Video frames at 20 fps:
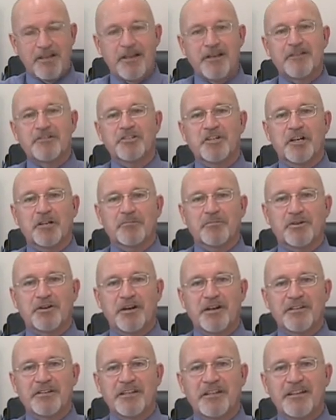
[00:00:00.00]
Chuck
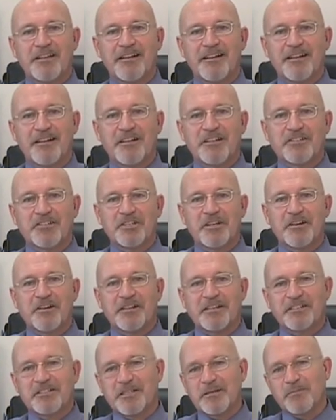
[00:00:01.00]
Marundi,
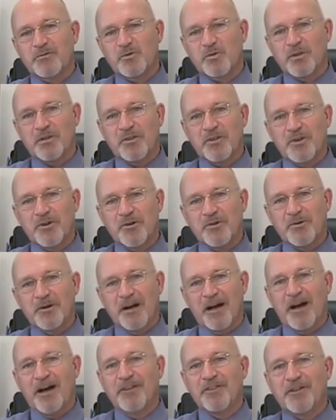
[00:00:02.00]
sharing tips with you
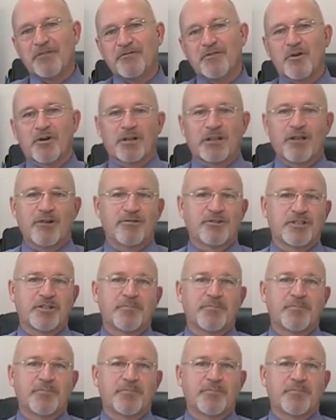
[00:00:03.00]
on the foreclosure